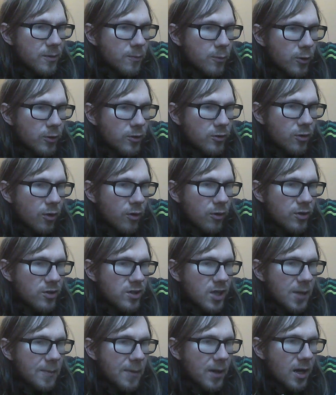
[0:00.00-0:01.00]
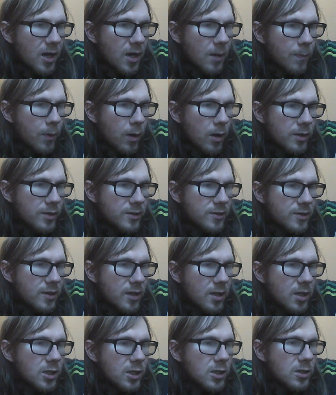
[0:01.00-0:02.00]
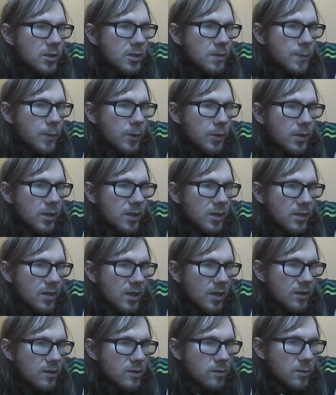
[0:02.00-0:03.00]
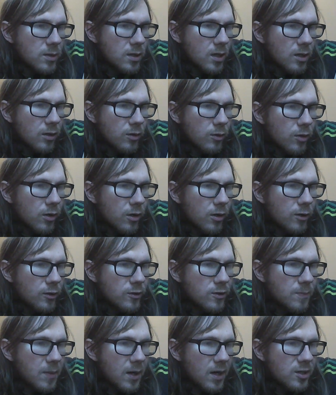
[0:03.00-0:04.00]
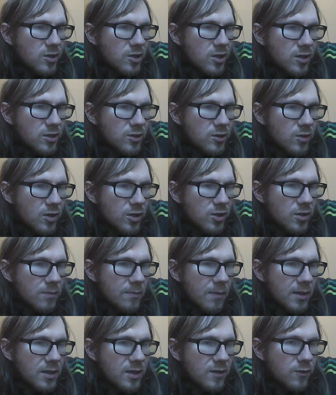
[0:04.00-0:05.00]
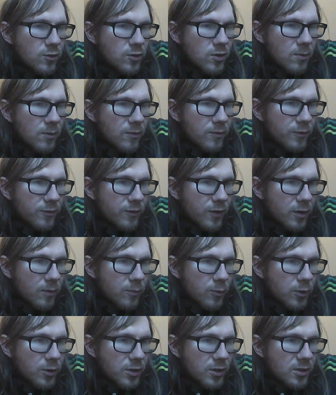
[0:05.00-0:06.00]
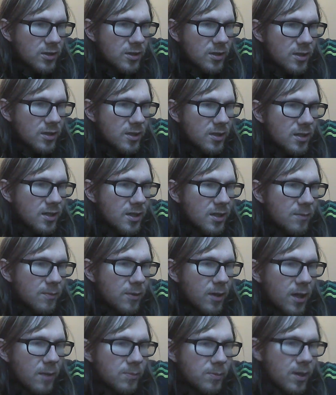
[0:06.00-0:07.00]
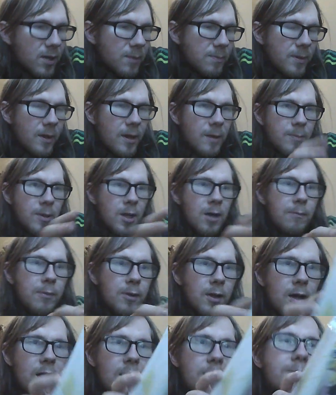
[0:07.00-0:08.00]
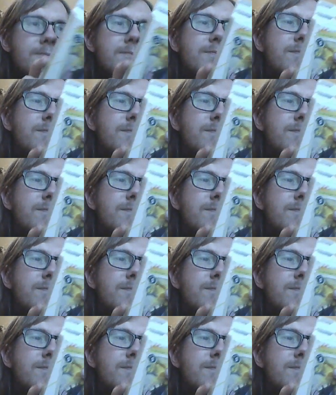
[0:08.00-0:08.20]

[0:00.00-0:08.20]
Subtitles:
the product are the same in any box. The product contains some identical cards. Packaging illustration may differ somewhat from the final product. Blah blah blah blah blah.